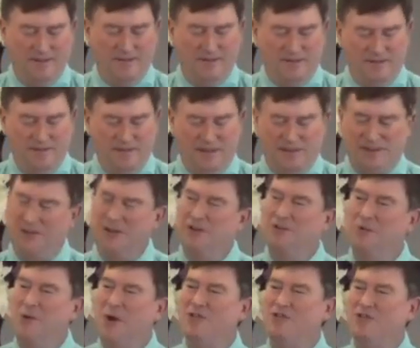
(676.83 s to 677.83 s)
That's a good
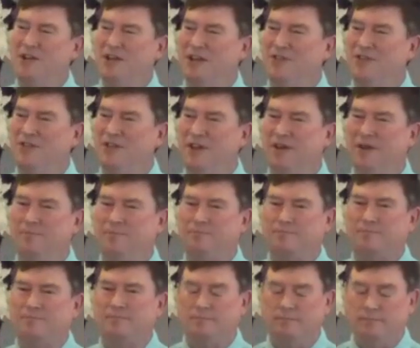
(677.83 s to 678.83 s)
question, isn't it?
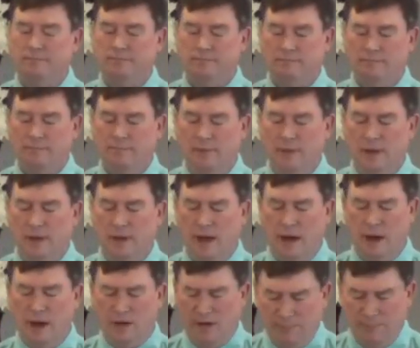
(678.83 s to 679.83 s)
I
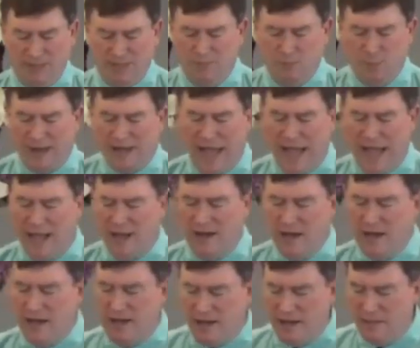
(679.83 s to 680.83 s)
really believe we can't
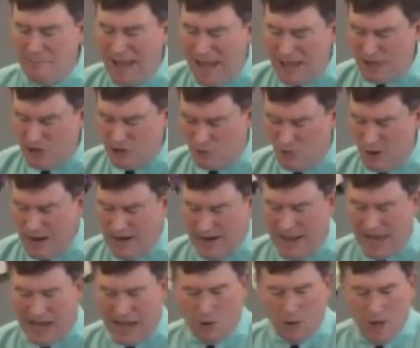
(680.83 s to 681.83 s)
imagine right
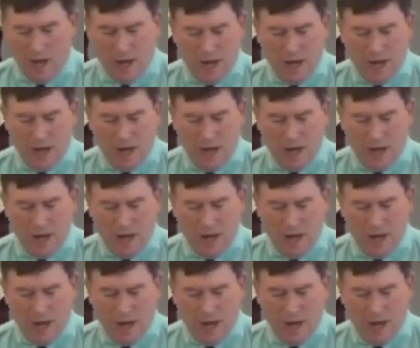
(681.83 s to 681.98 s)
now